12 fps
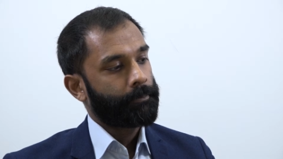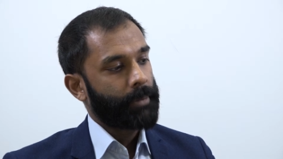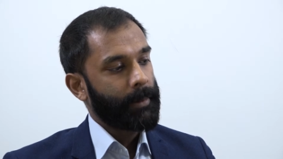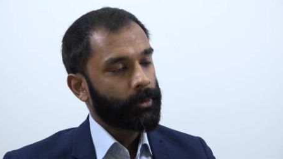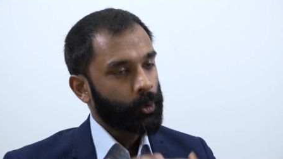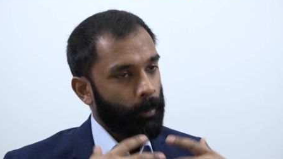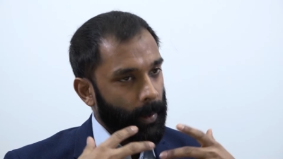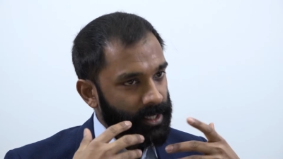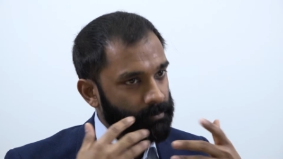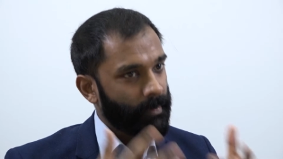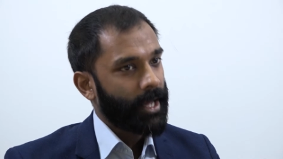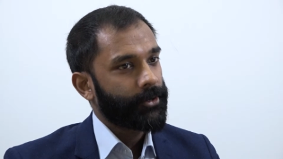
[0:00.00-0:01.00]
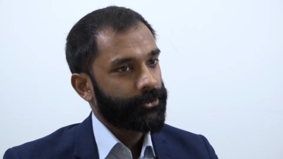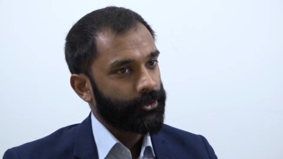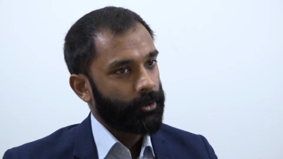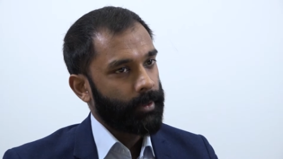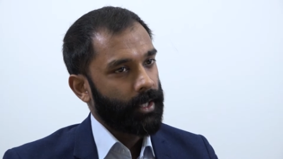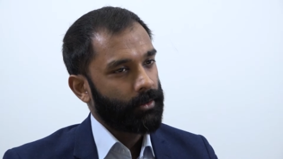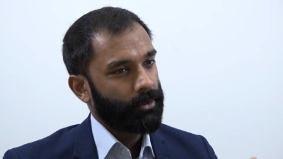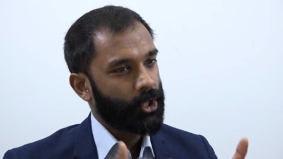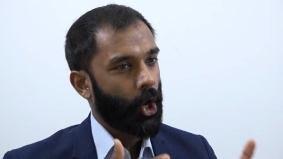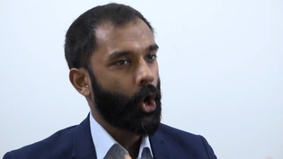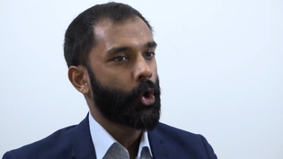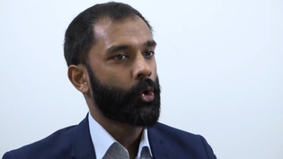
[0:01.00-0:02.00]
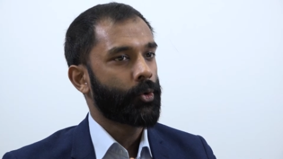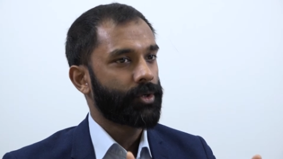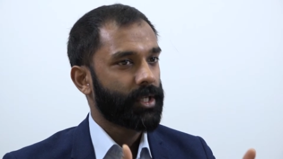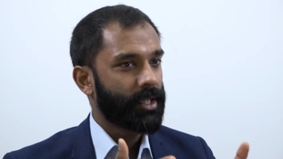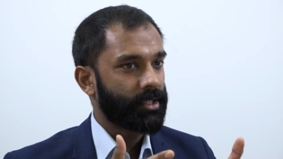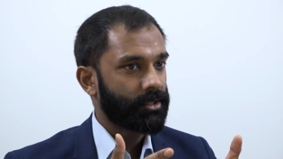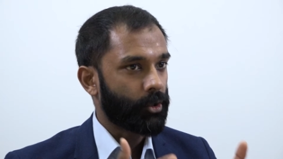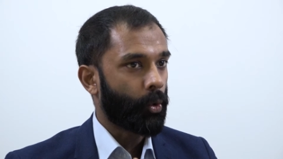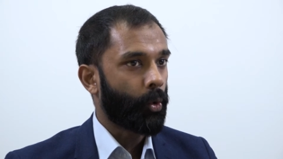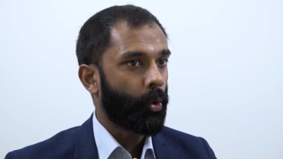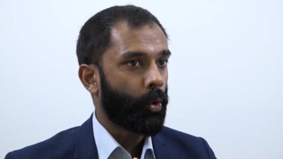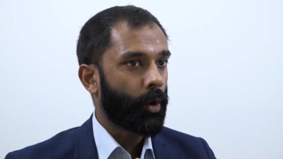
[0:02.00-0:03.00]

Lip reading: People talk about this mantra about code is law,